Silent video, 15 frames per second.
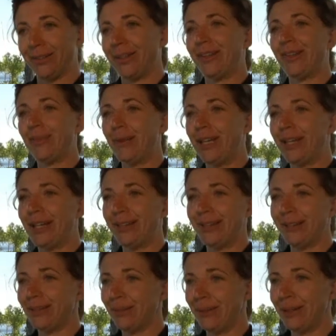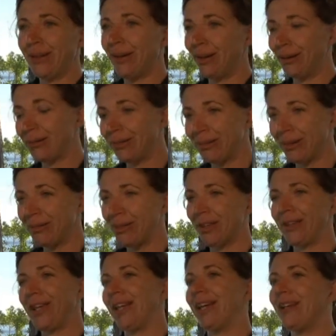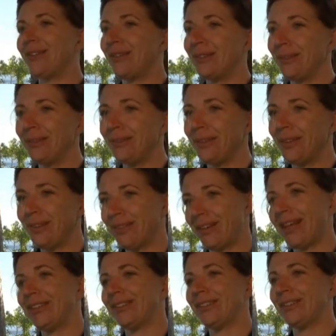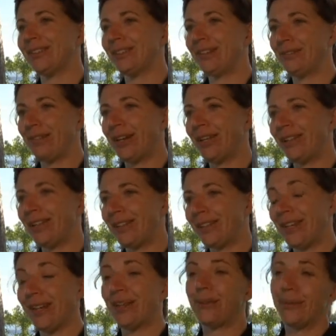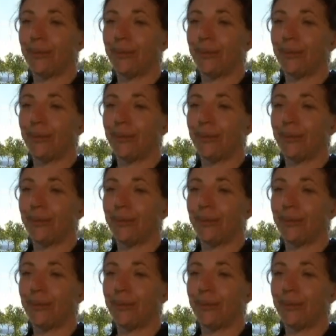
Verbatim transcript: transmitting because we called from the lake to the station to find that data